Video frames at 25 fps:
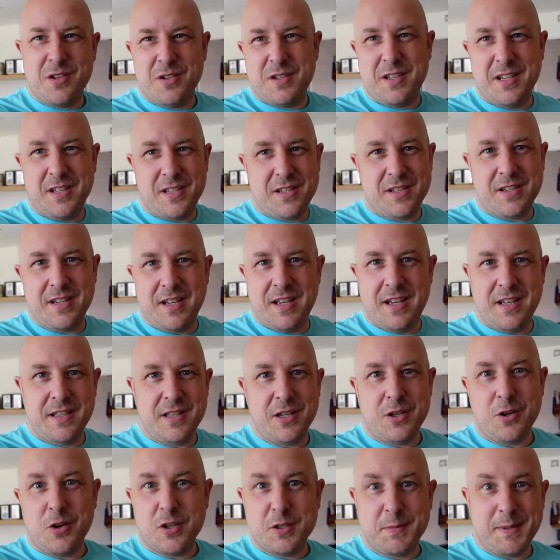because it's
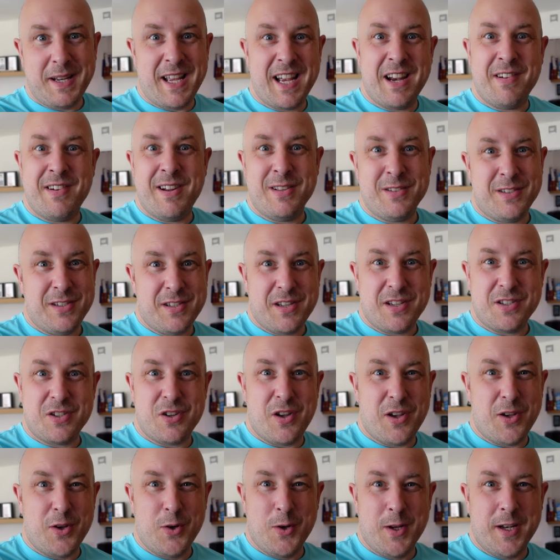the dog's been hanging around since I
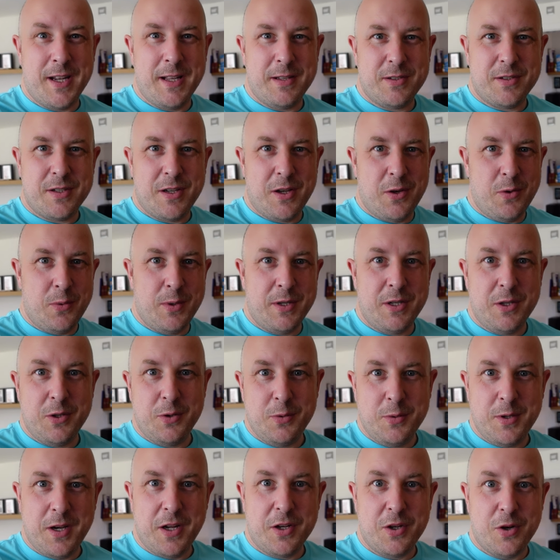started cooking it, so we'll
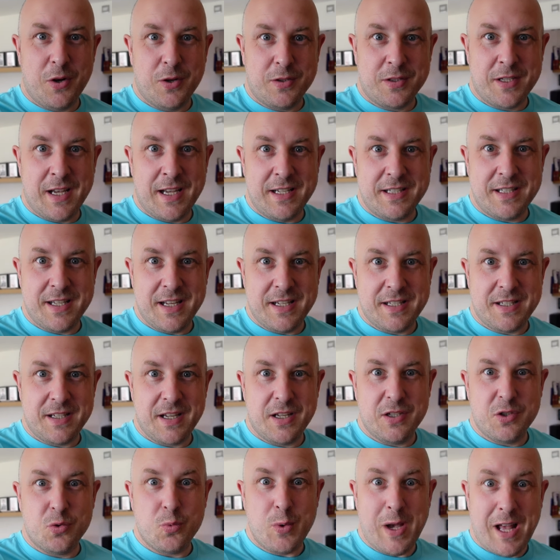do a dog taste test
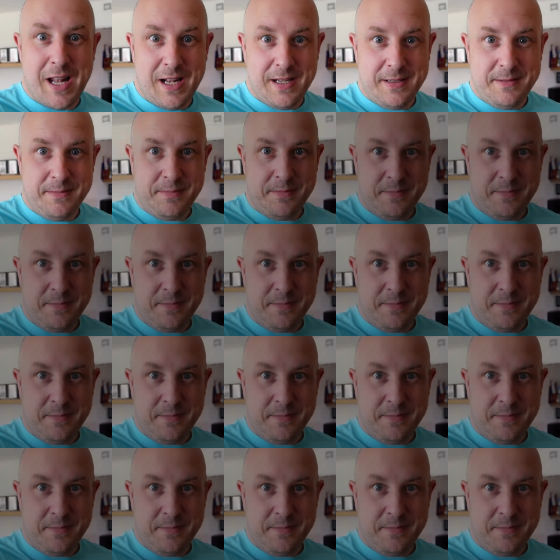as well.